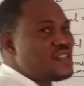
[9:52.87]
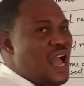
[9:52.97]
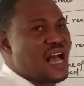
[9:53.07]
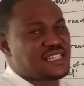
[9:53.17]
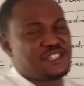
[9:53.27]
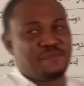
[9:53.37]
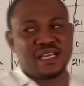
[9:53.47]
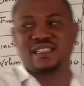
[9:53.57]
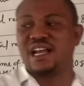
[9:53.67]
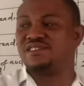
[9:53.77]

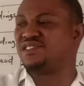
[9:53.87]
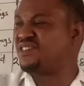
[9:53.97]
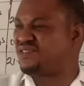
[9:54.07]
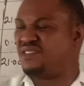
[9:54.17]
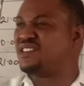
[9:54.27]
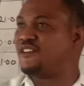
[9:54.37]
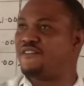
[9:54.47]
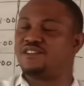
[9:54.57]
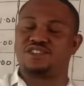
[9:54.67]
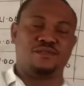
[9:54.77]
acid-based titration. So it's a
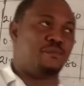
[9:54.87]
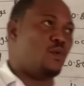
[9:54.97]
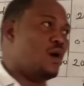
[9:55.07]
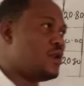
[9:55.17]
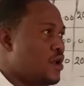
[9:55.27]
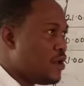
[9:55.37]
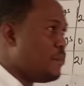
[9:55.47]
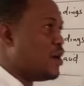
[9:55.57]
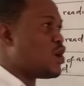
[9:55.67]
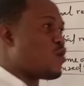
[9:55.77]
very simple one.
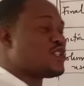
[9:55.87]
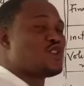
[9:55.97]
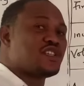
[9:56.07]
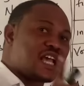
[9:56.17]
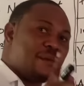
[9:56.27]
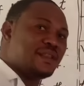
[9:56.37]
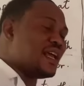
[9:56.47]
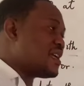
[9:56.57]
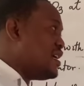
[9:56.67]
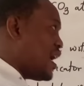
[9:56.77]
But the questions can be
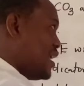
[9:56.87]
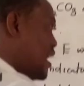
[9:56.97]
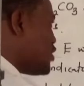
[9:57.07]
technical, and that's